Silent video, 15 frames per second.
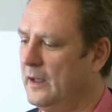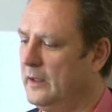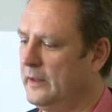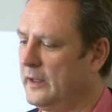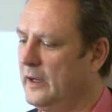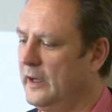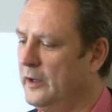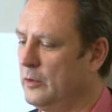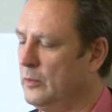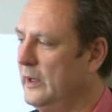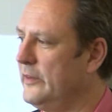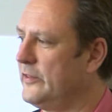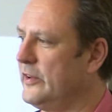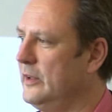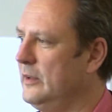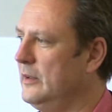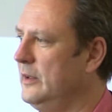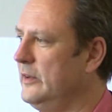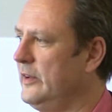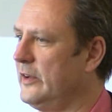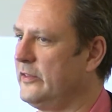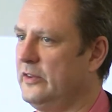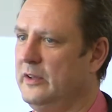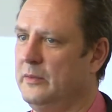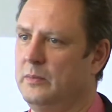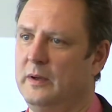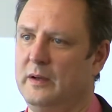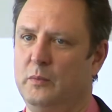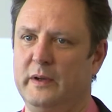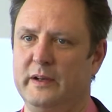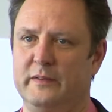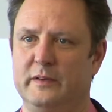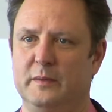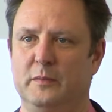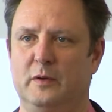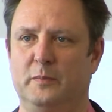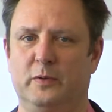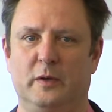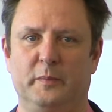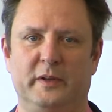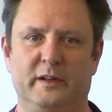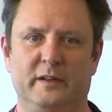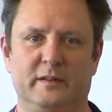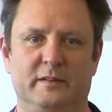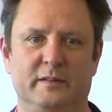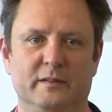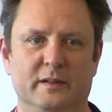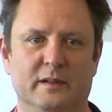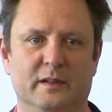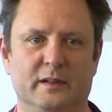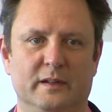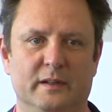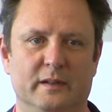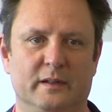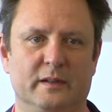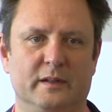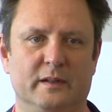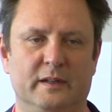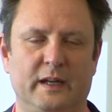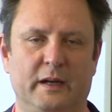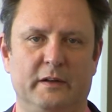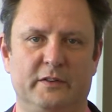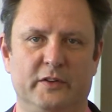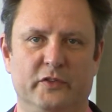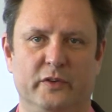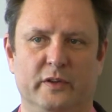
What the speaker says: The guy who runs it is actually one of the more prominent characters